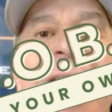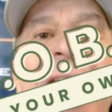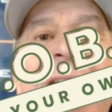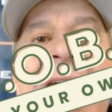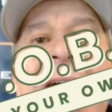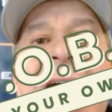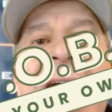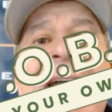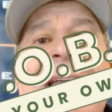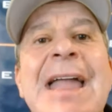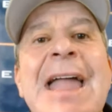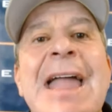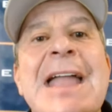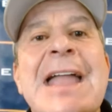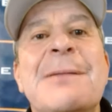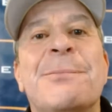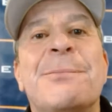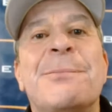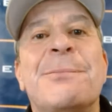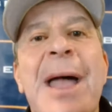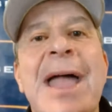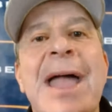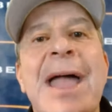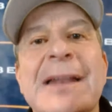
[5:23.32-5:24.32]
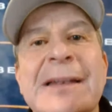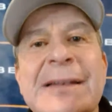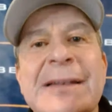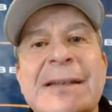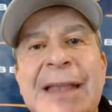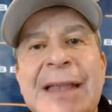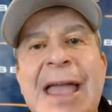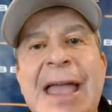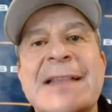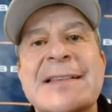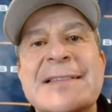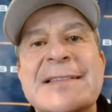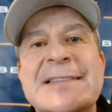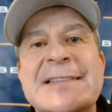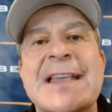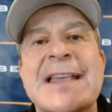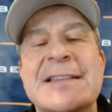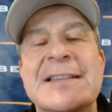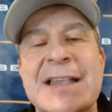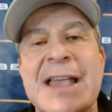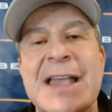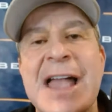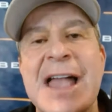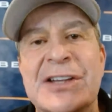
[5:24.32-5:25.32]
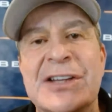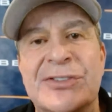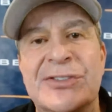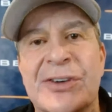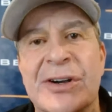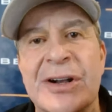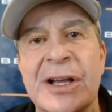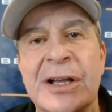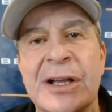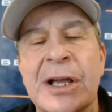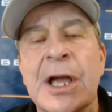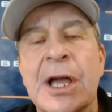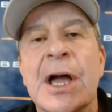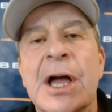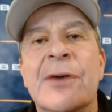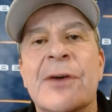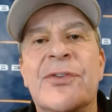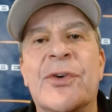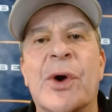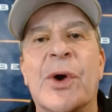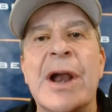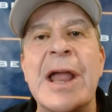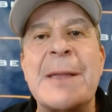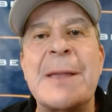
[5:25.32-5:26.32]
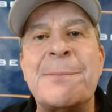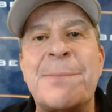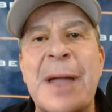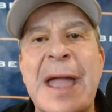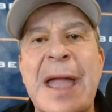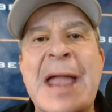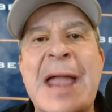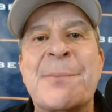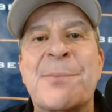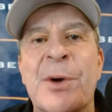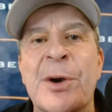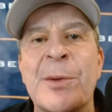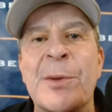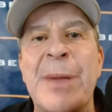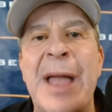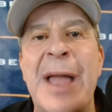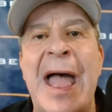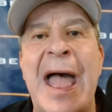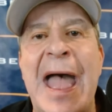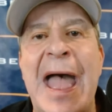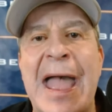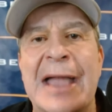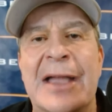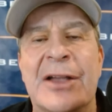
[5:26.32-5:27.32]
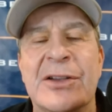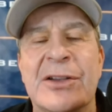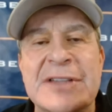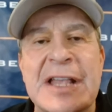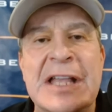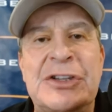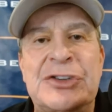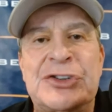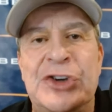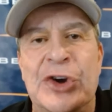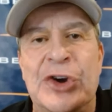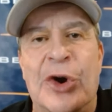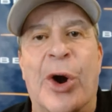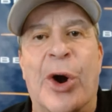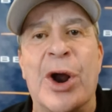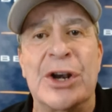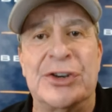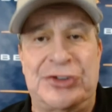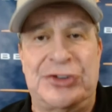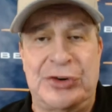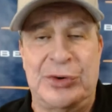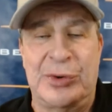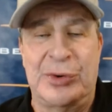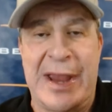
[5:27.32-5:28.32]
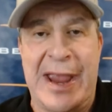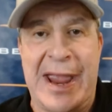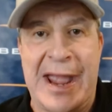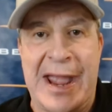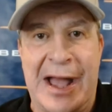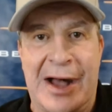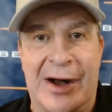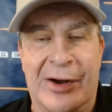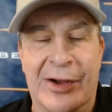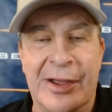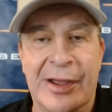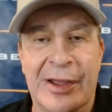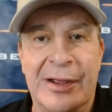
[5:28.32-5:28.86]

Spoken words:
I hate paying 10 cents extra for a paper bag because they charge you now.